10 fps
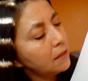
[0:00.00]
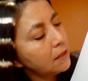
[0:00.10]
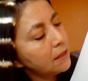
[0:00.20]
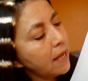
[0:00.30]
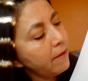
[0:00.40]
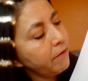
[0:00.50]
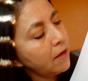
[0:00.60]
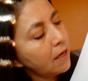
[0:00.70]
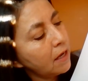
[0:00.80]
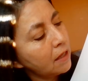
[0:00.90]

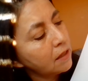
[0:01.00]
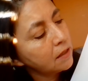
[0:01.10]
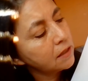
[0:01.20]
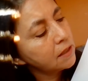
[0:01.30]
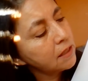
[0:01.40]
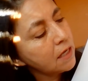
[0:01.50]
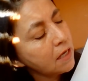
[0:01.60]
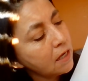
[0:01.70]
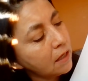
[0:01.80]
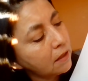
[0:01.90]
7,
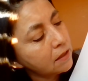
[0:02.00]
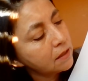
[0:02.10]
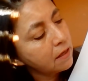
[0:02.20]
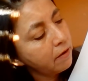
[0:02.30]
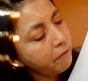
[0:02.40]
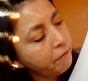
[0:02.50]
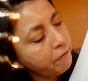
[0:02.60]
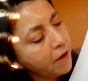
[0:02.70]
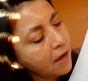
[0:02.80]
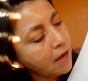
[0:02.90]
6,
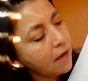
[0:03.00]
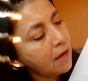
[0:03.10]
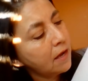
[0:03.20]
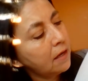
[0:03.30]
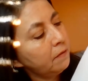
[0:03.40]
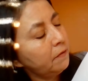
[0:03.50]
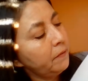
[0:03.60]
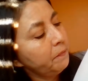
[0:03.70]
5,